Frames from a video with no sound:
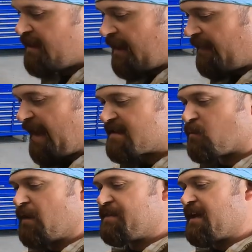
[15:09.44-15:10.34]
and that's
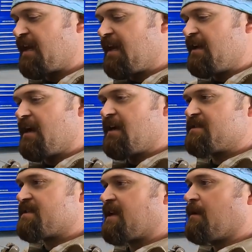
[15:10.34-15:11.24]
one thing he does
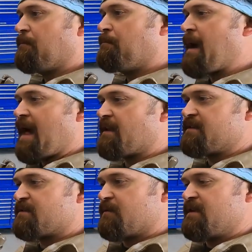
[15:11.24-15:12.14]
is he'll
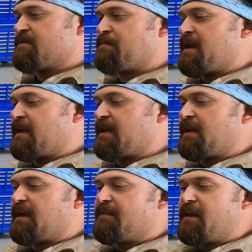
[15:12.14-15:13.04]
balance with his
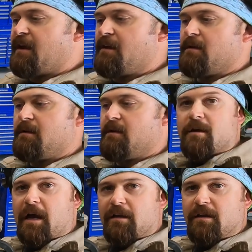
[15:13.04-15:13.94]
pinky and then he'll
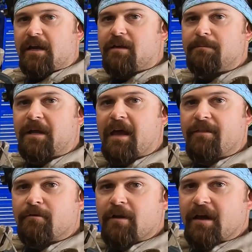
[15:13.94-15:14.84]
kind of link them
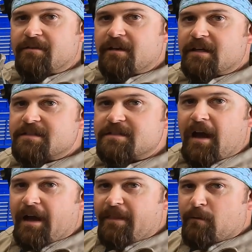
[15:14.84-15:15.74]
together like this,
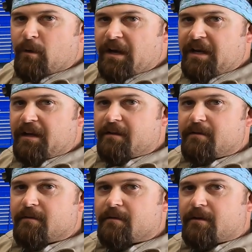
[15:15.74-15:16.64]
and then when he
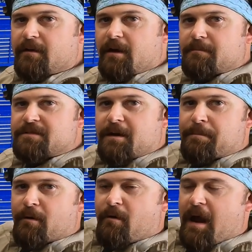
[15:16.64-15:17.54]
comes up
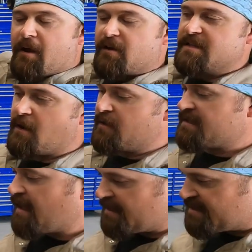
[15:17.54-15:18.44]
and around, he's always got a